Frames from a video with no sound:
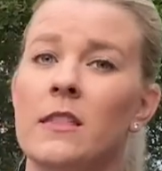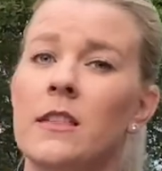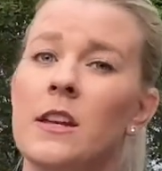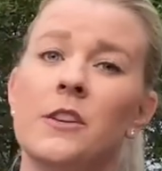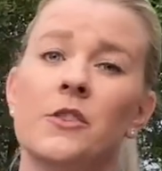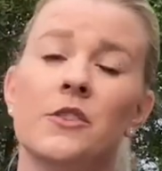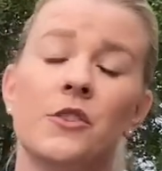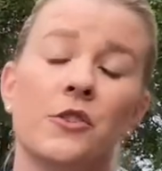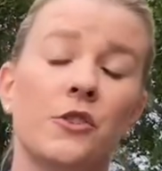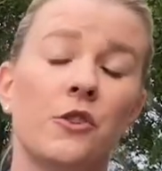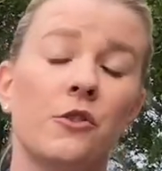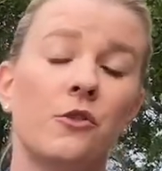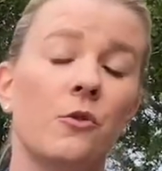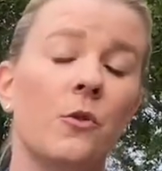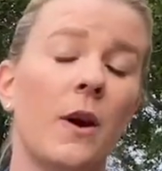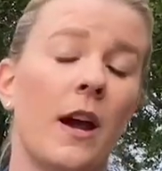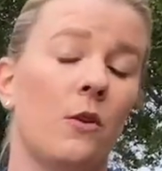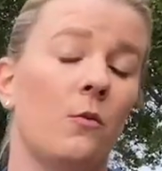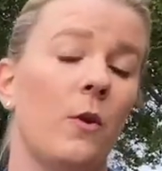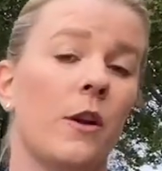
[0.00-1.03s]
thing to do
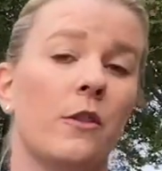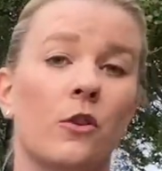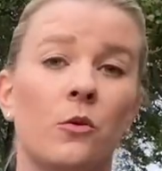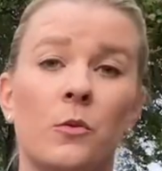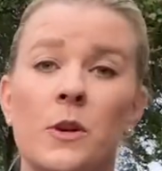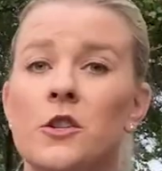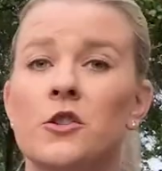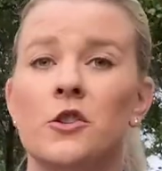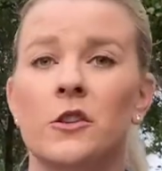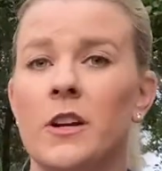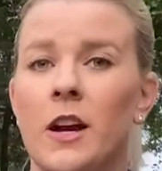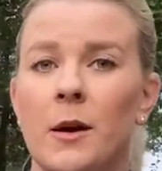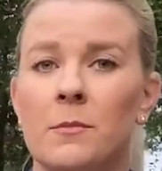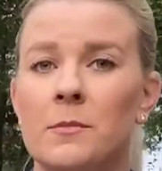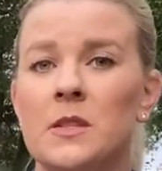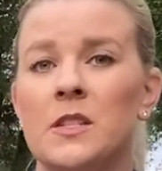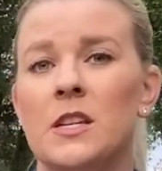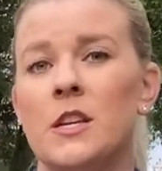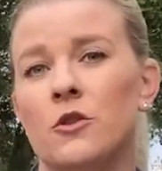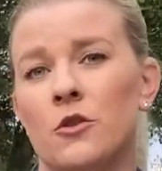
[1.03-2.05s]
and whether we should come
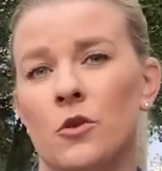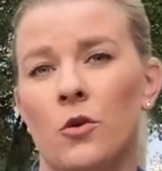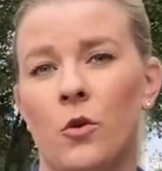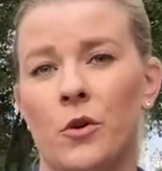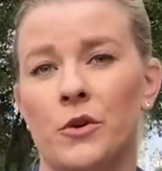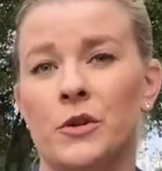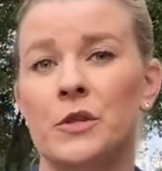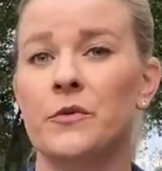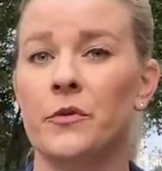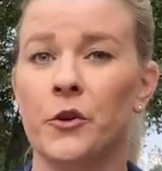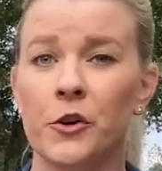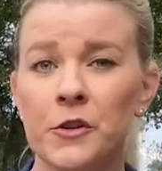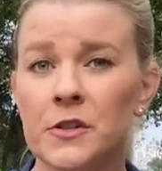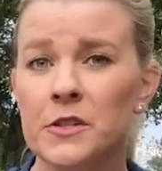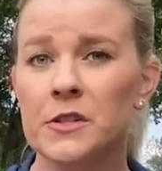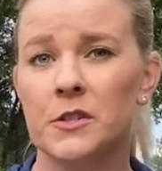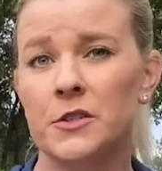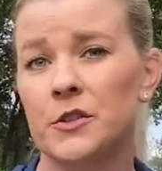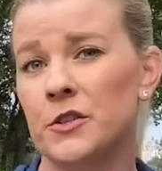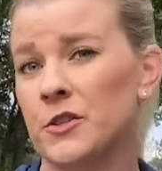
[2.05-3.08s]
see your horse
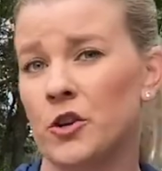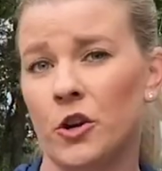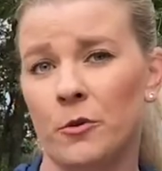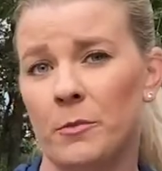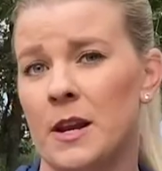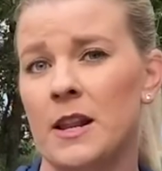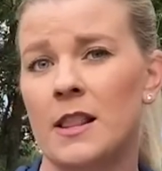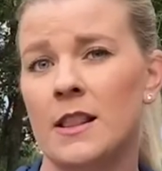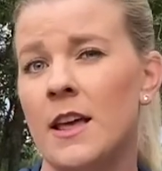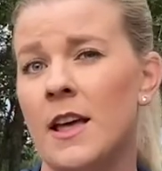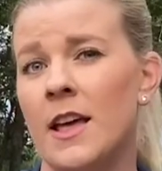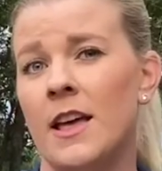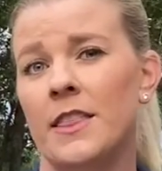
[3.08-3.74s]
first to determine